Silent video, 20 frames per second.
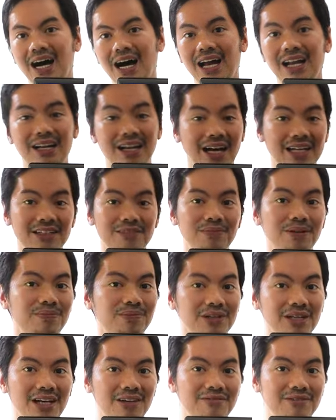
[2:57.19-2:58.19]
A lot of
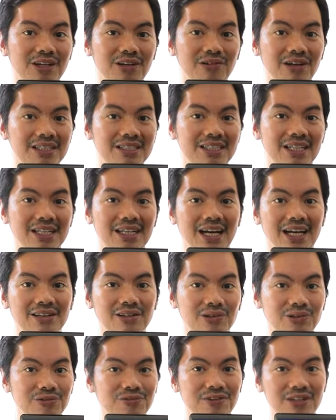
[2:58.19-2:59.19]
people have requested
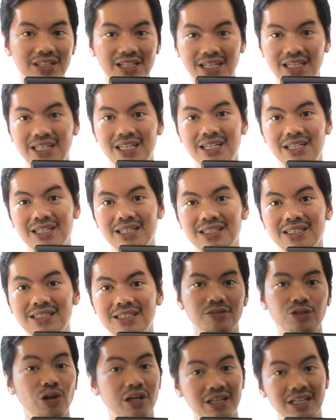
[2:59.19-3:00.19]
that over the years.
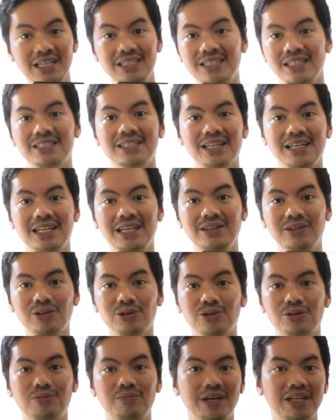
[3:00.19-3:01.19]
So at least isa
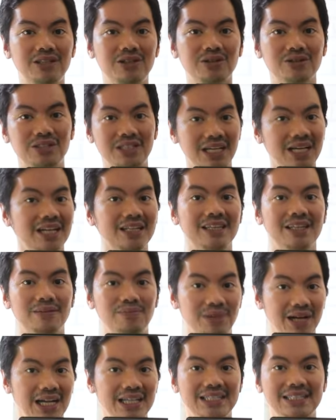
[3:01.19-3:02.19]
dito, medyo sikat na
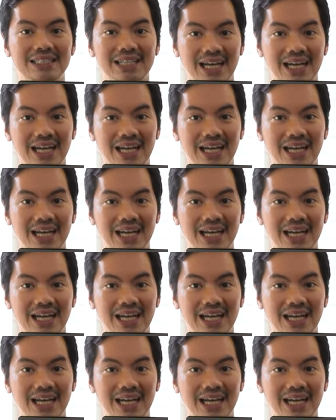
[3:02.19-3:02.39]
brand